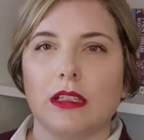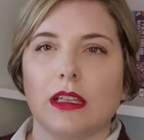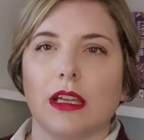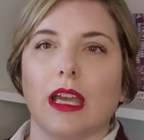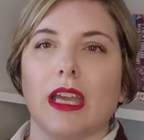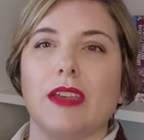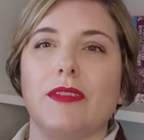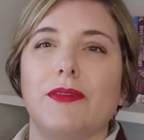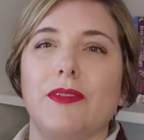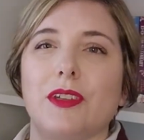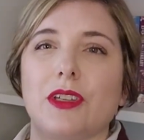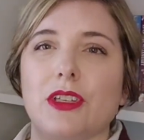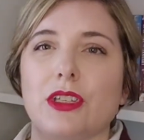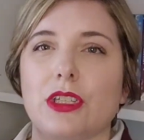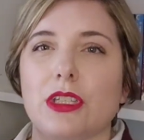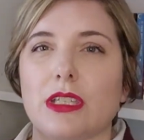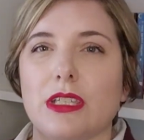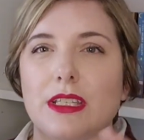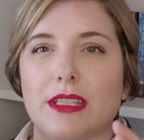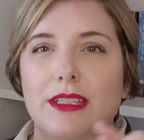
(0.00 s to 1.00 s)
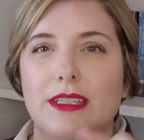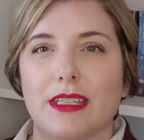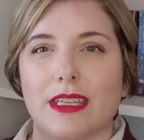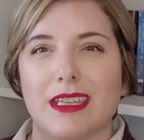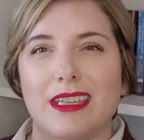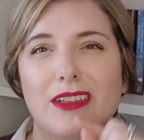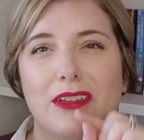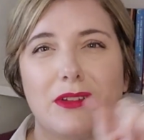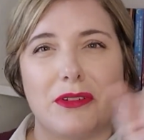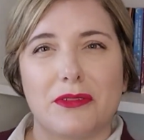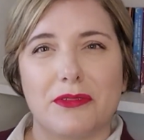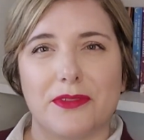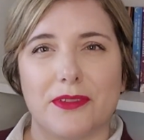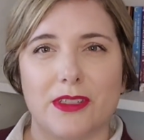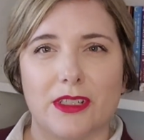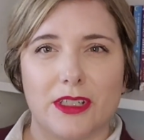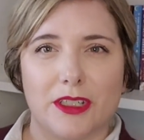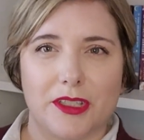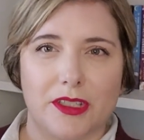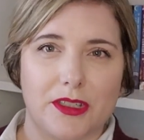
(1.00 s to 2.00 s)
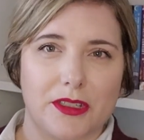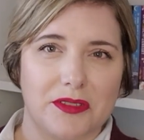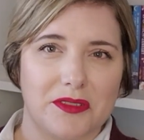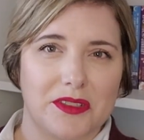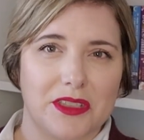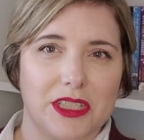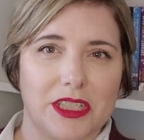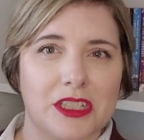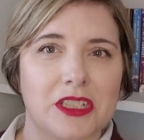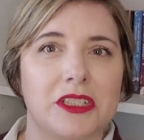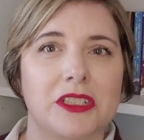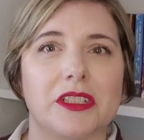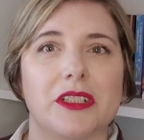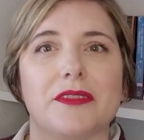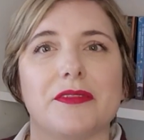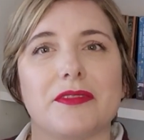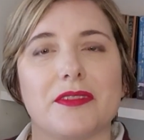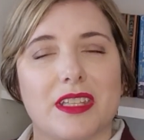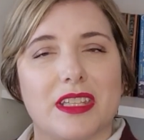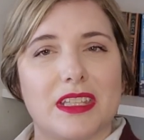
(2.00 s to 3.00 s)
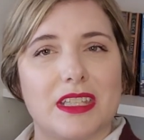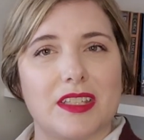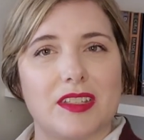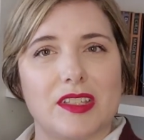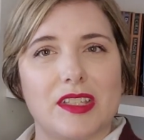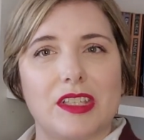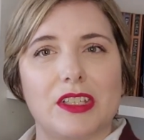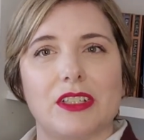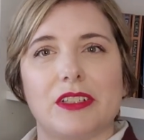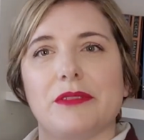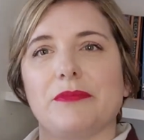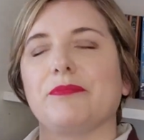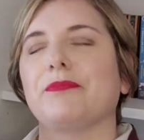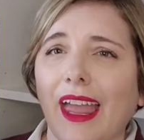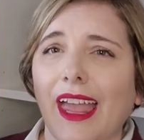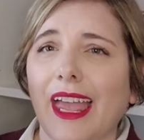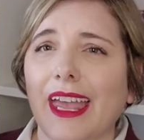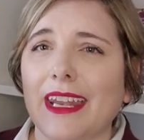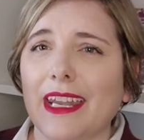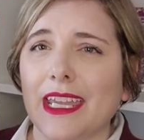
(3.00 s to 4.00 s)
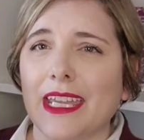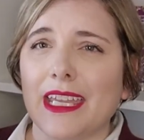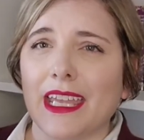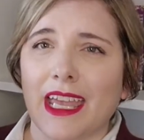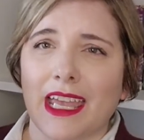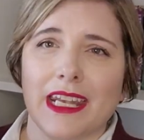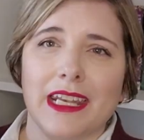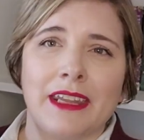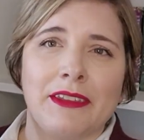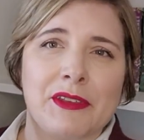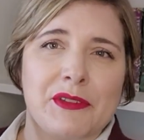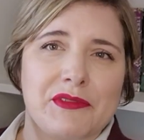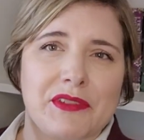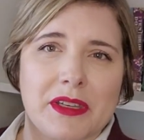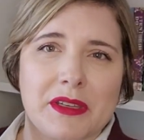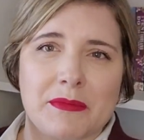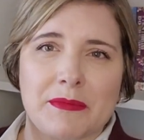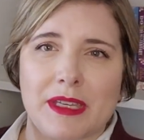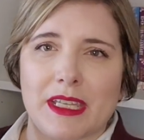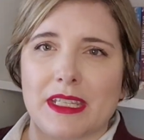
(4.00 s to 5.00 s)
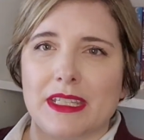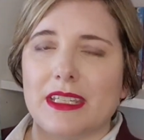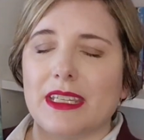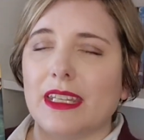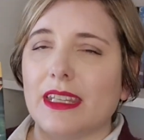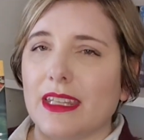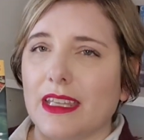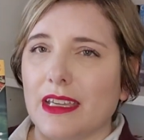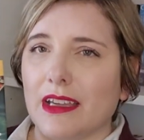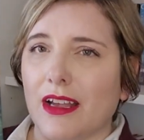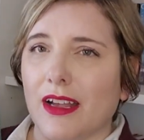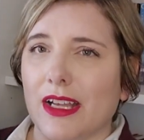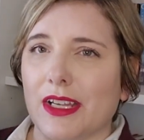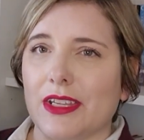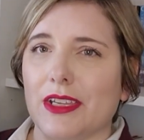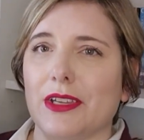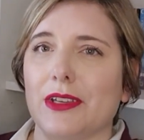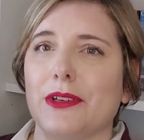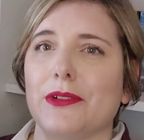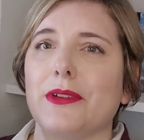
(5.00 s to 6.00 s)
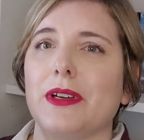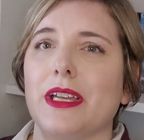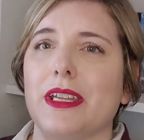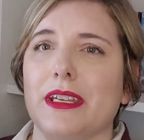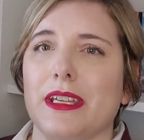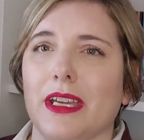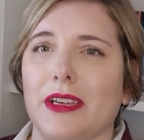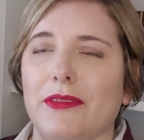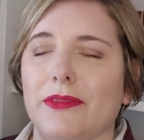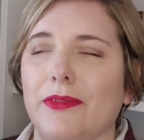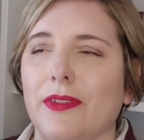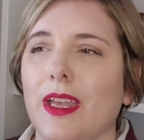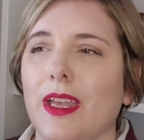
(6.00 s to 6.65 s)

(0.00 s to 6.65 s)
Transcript: I finished this like over the new year of this year, and I cannot recommend the audio enough.